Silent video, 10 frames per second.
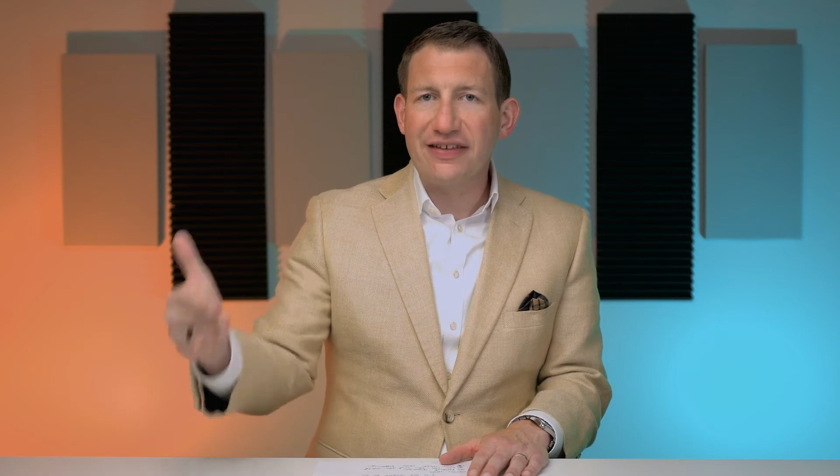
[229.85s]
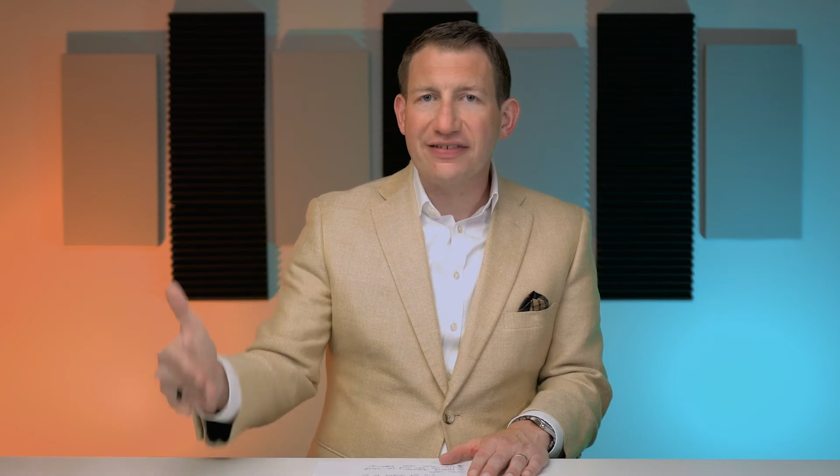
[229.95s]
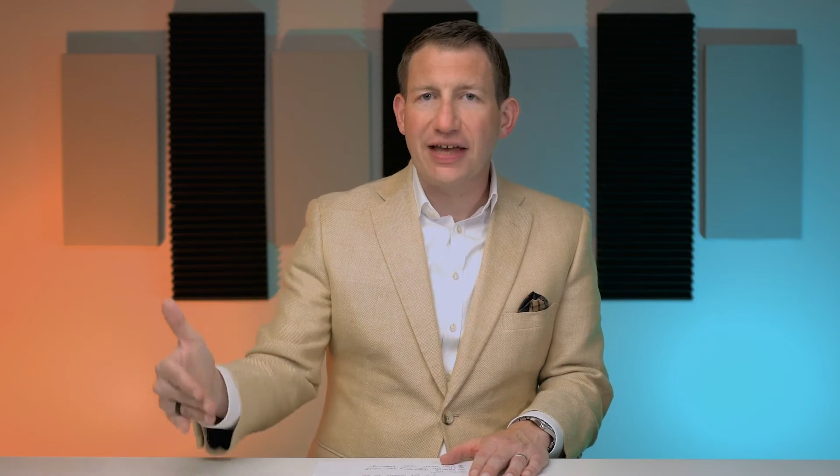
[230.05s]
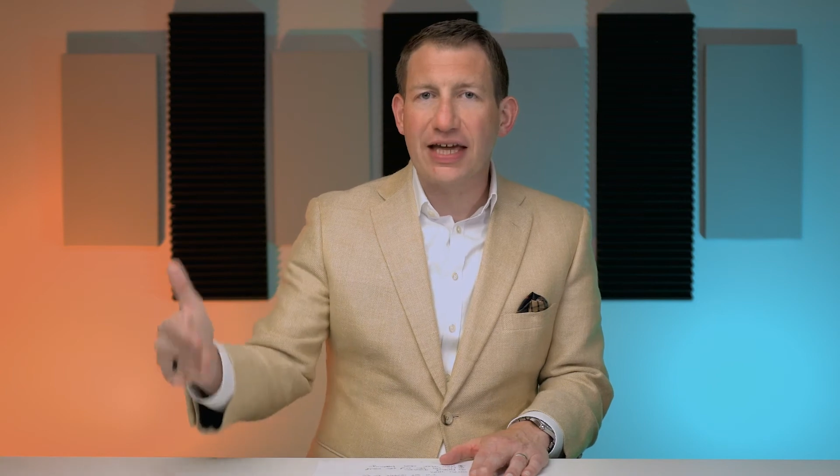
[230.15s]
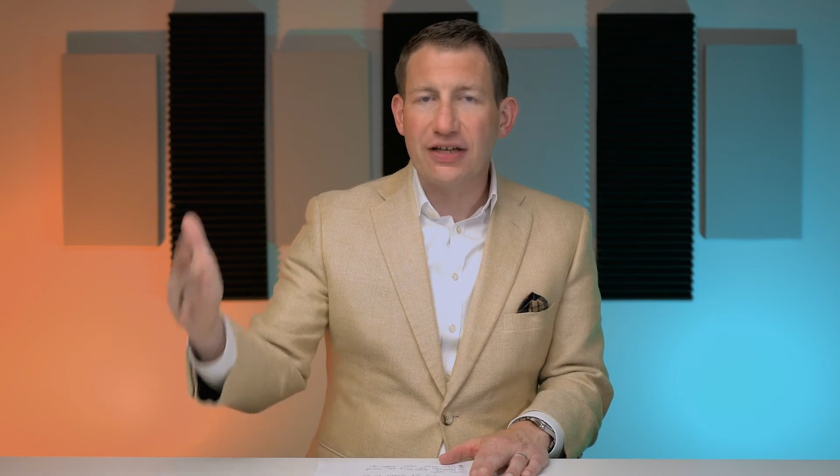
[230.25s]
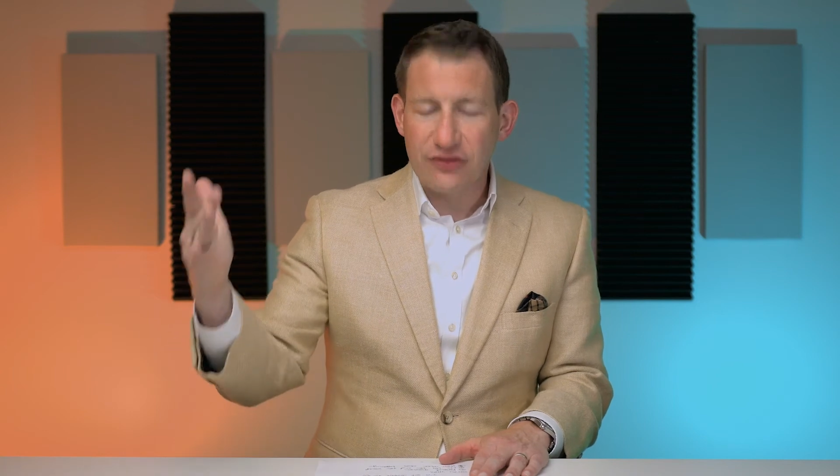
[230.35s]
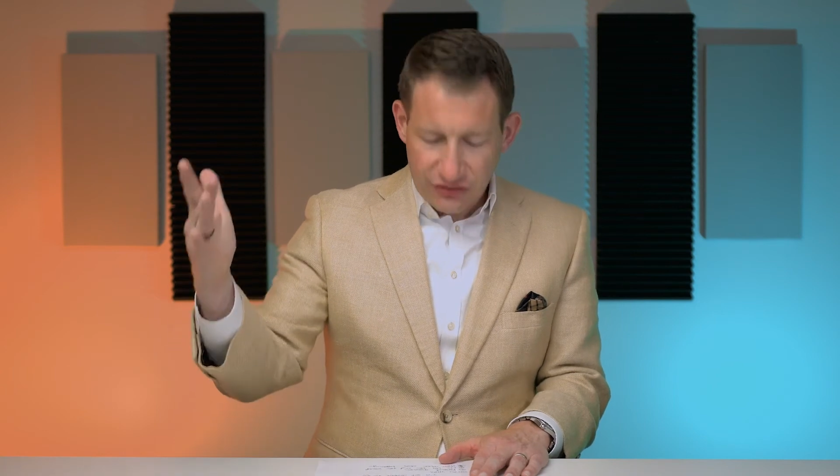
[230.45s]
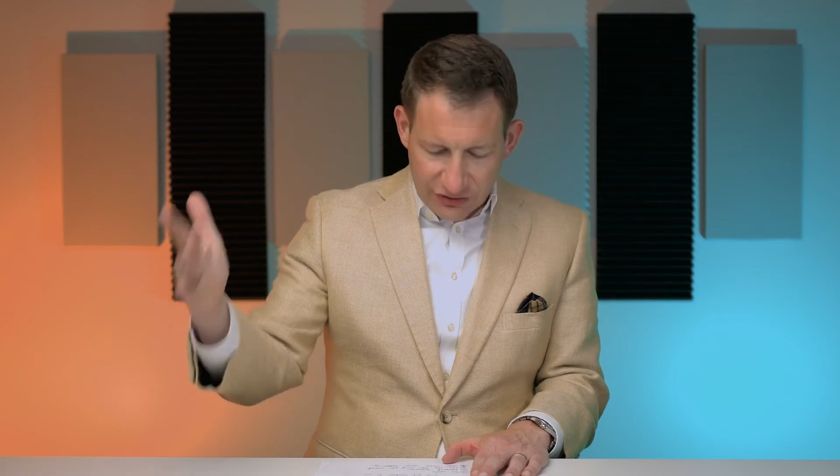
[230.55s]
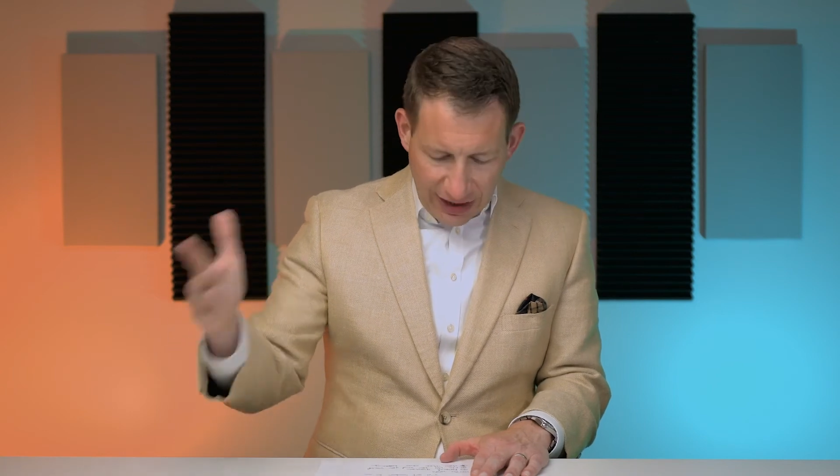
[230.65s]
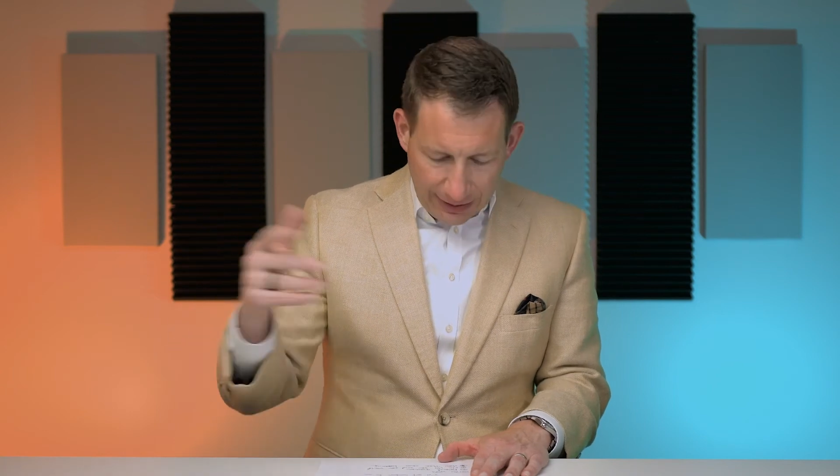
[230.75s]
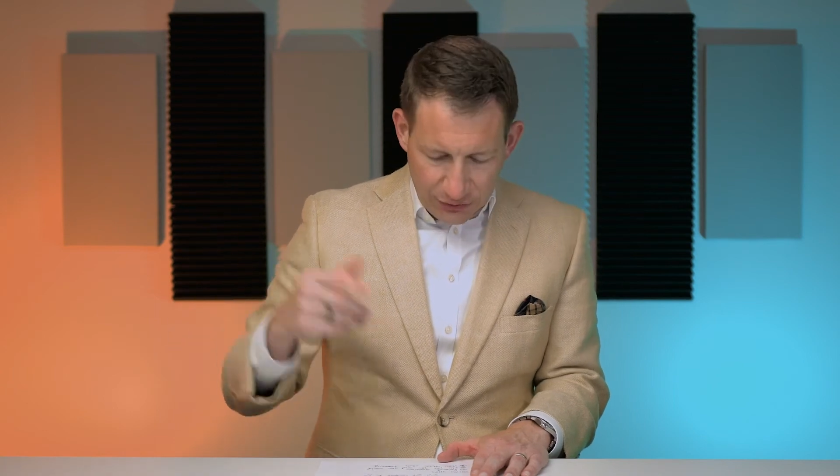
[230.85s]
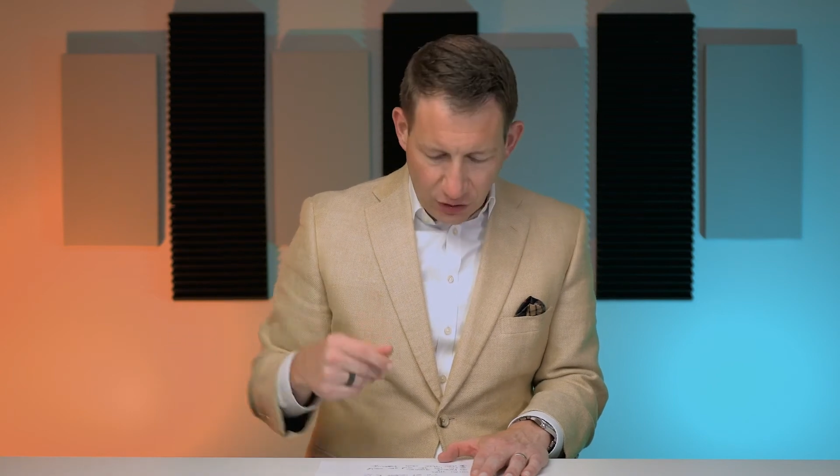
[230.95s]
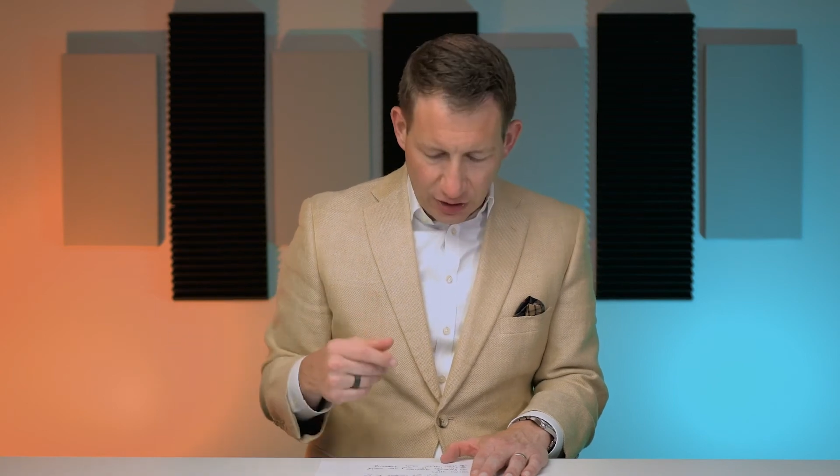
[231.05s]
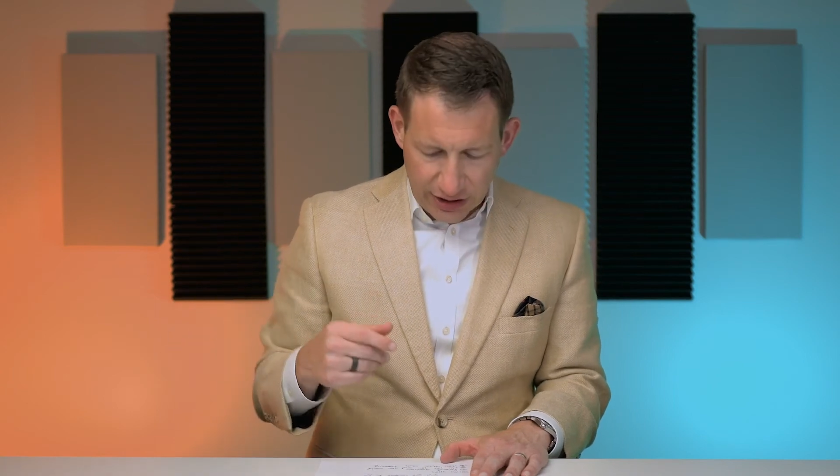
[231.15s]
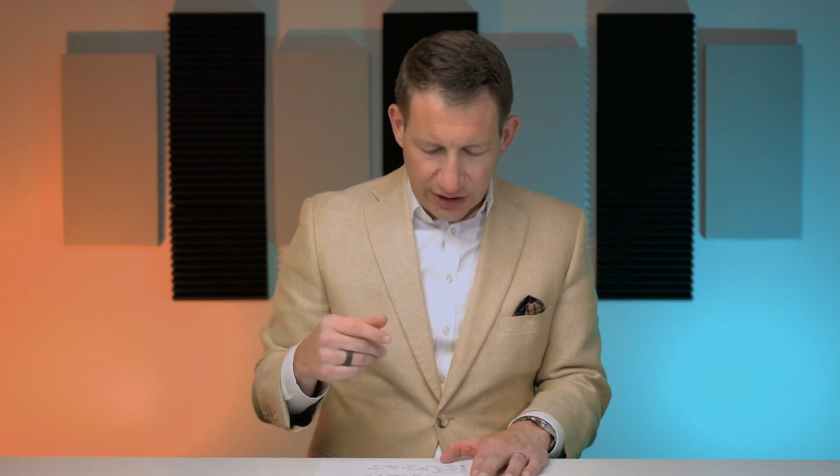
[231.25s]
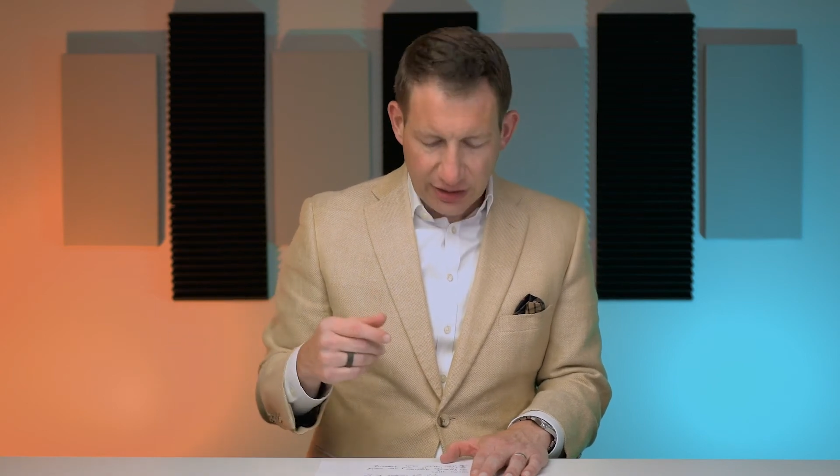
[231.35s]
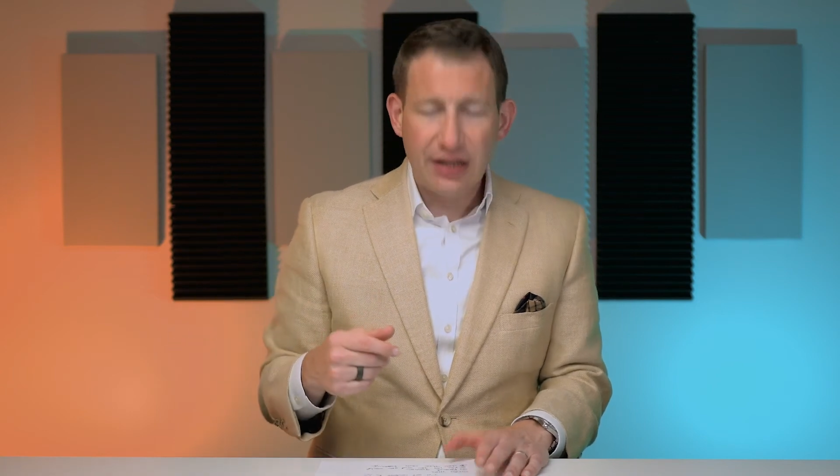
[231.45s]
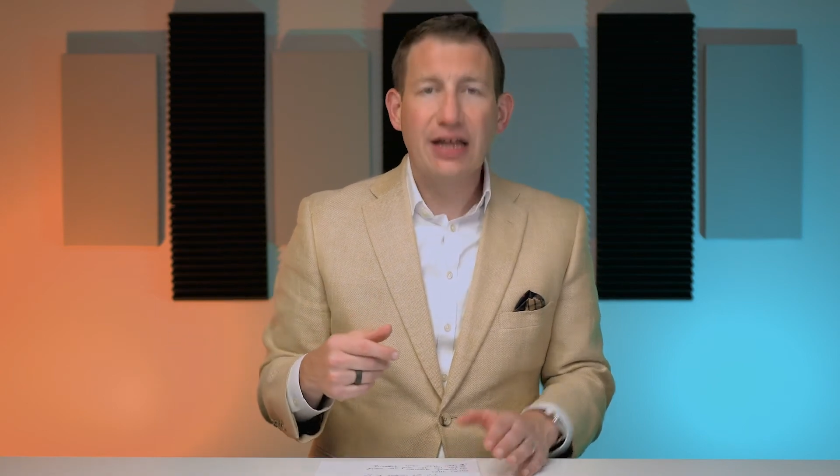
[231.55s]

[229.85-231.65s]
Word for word: say. Just stop talking.